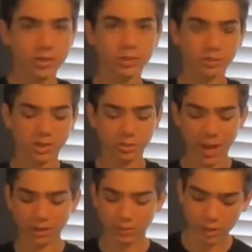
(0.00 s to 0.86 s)
some
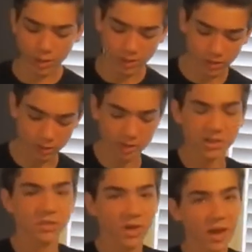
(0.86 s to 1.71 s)
sphagnum moss,
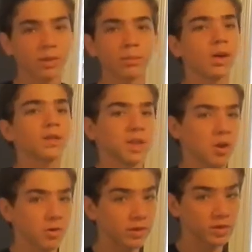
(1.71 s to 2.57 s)

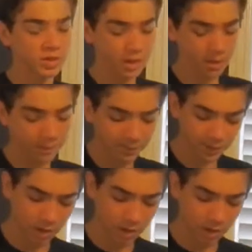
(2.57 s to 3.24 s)
however you say it.